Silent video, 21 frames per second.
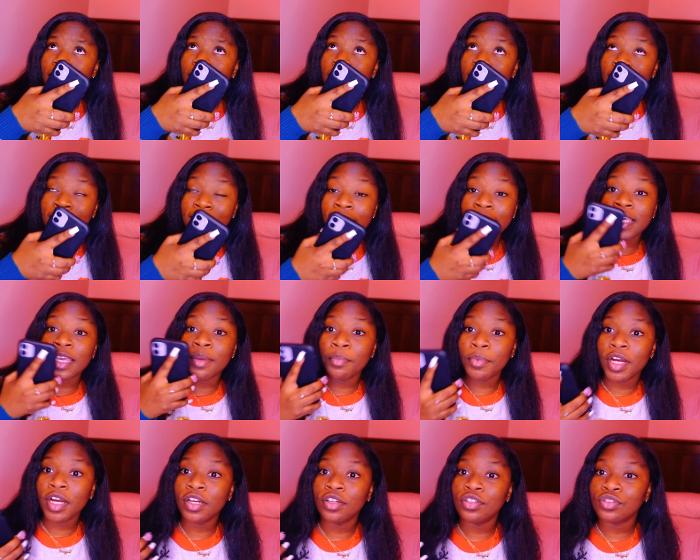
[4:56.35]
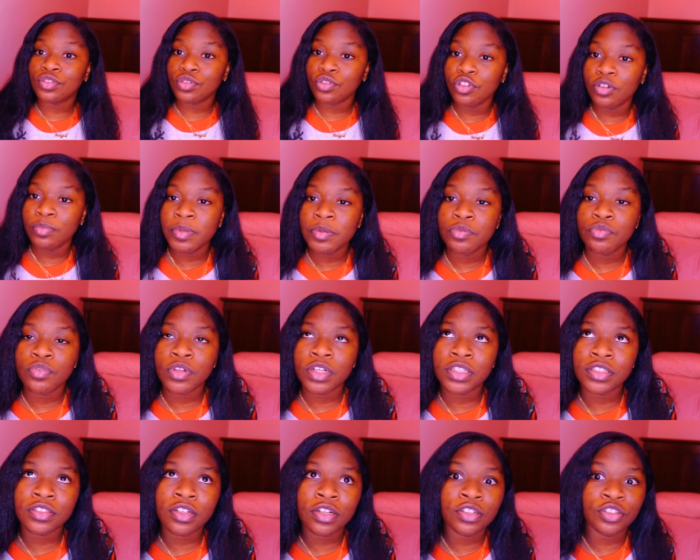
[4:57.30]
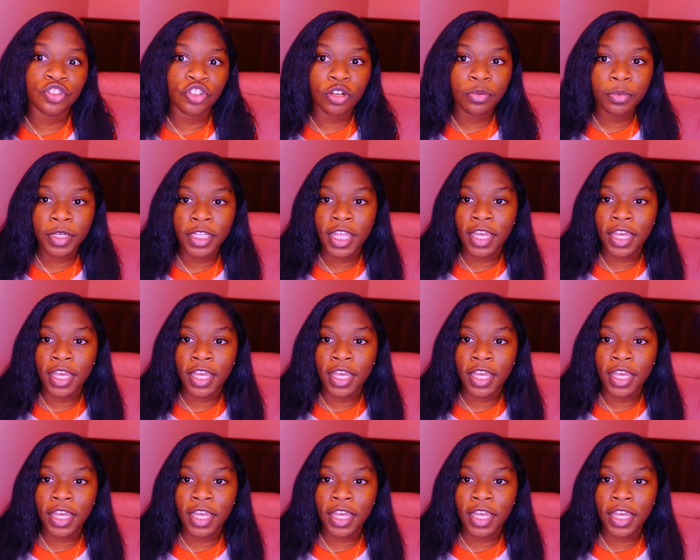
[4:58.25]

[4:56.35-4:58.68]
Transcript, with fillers: the second month of school, people want to start drama.